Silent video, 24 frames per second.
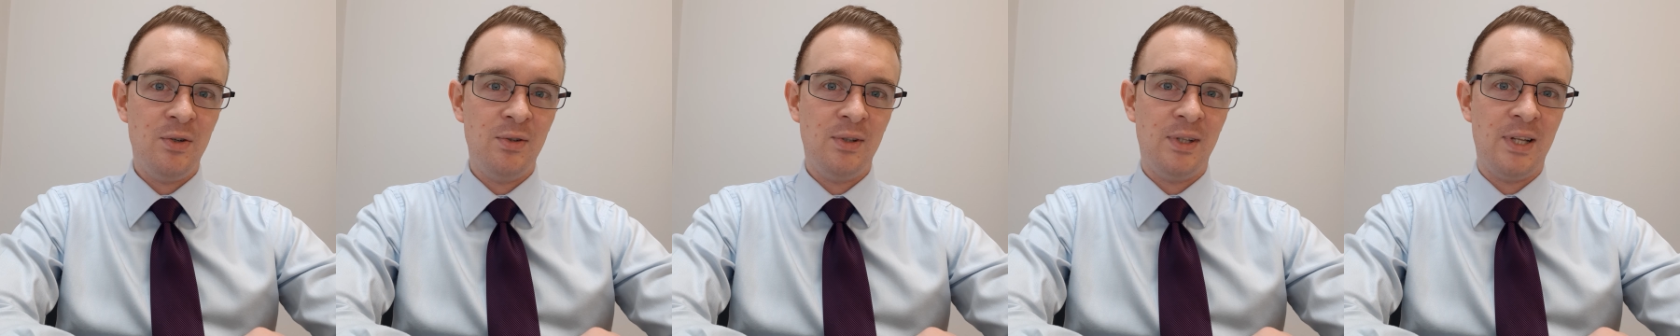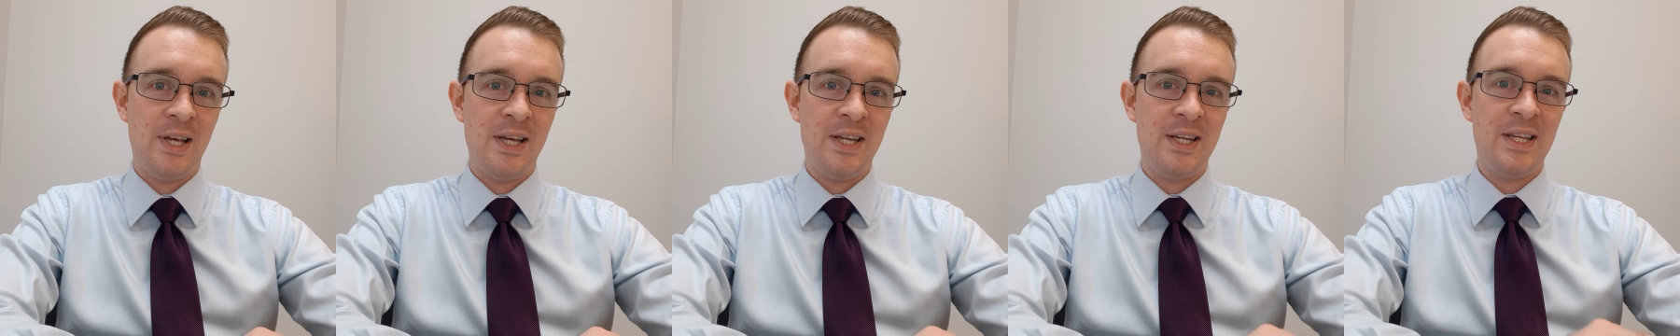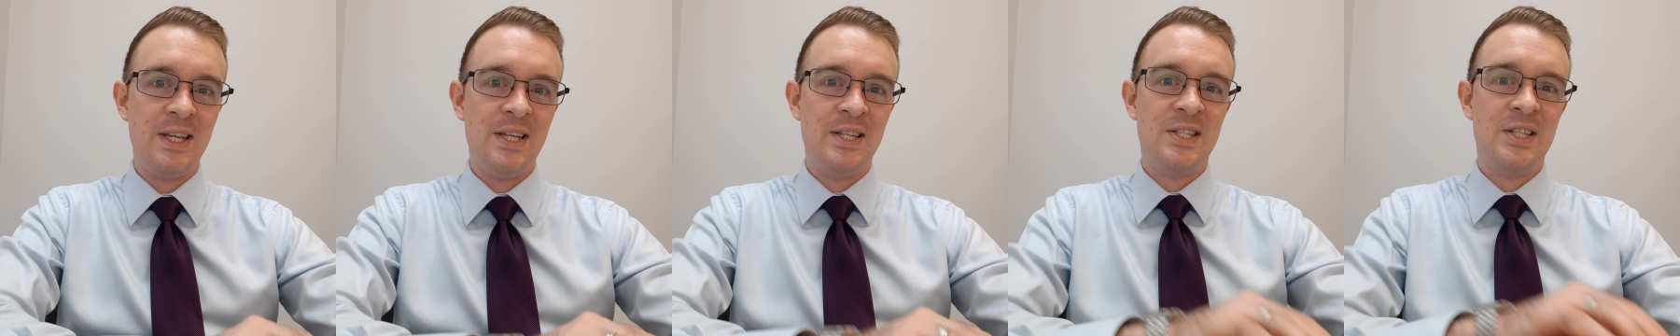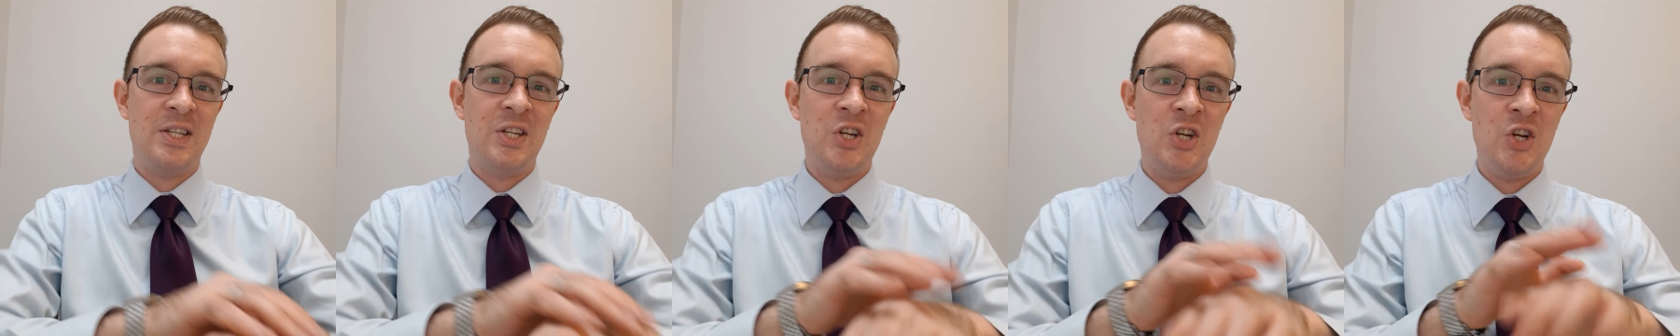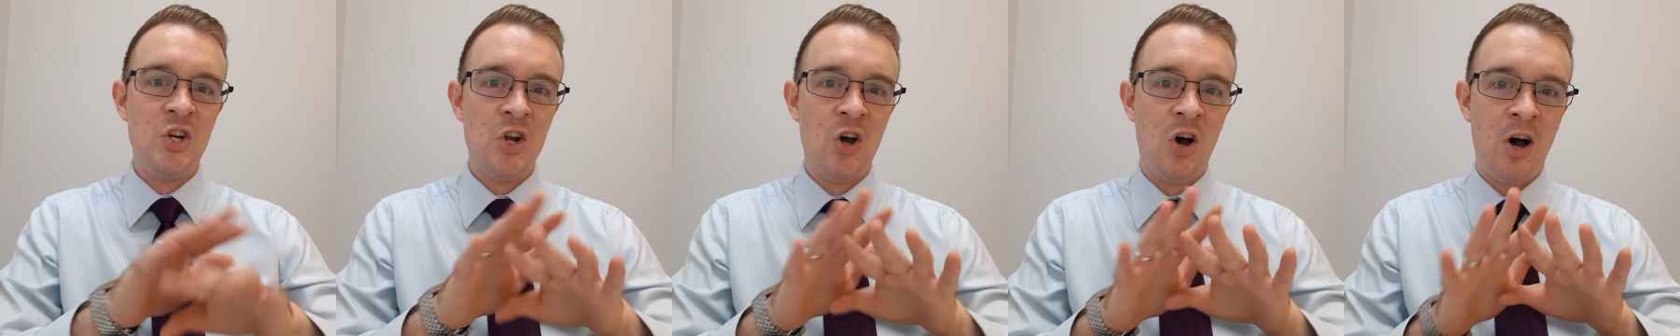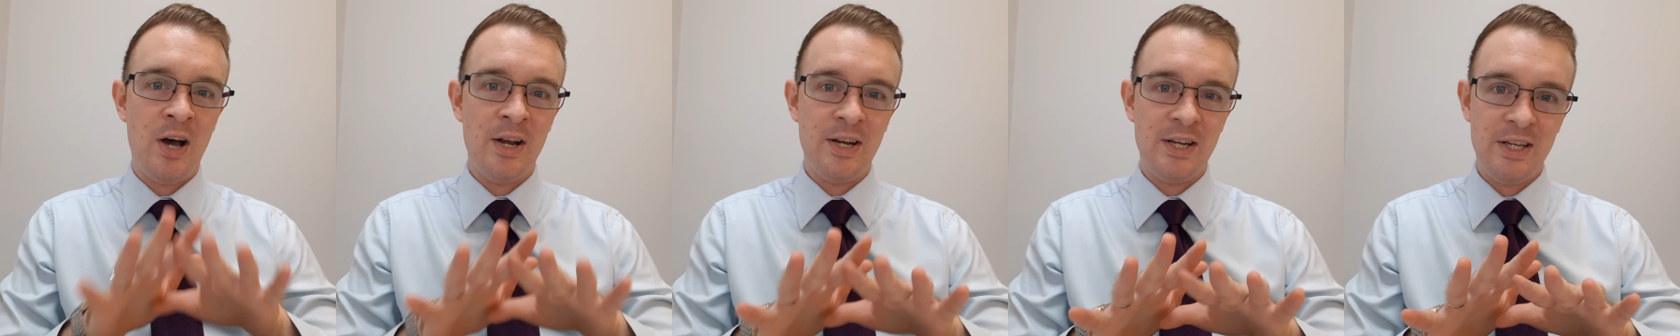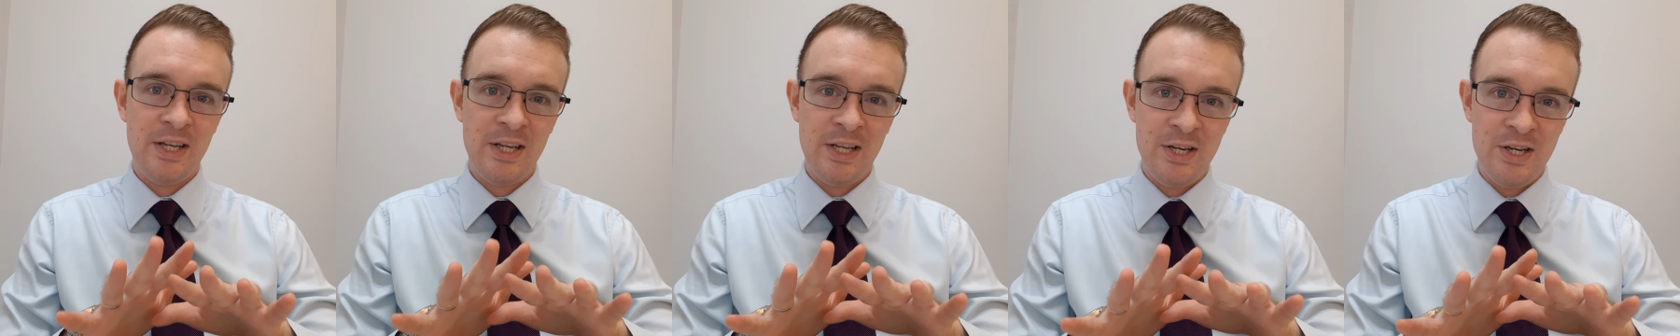like it's
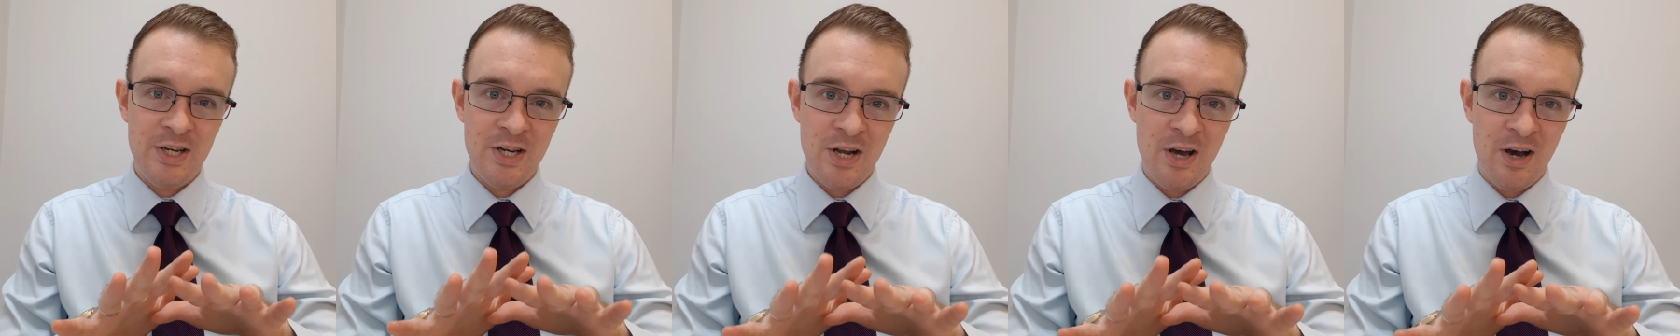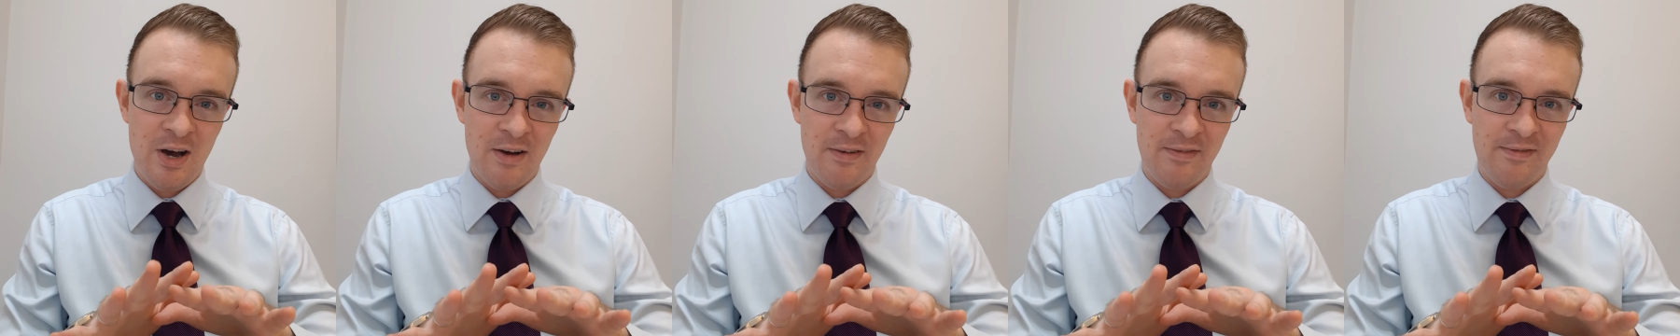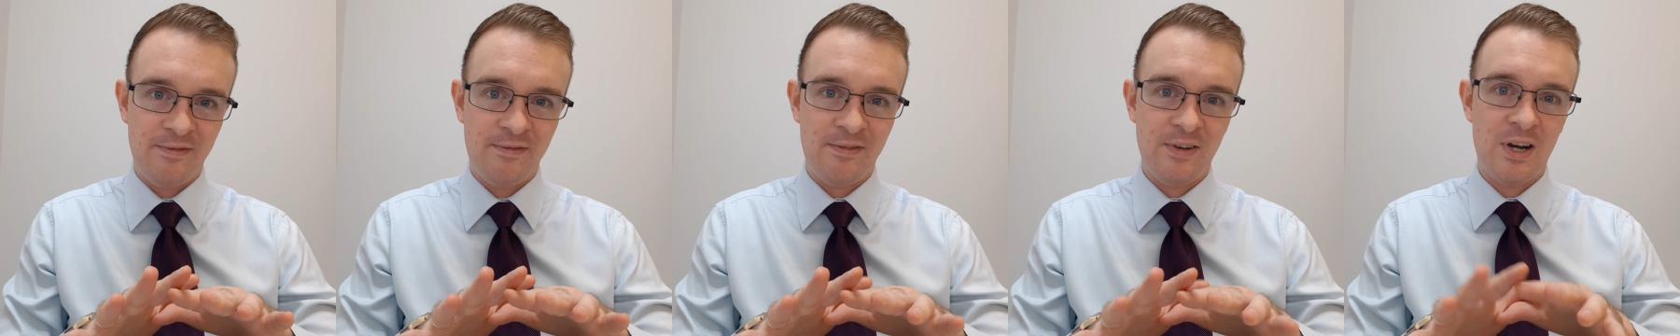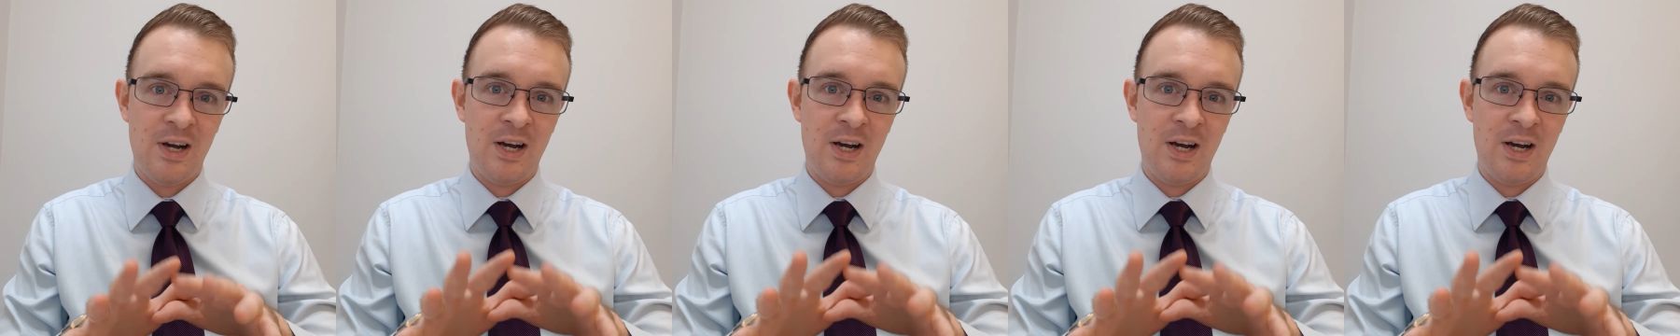not enough.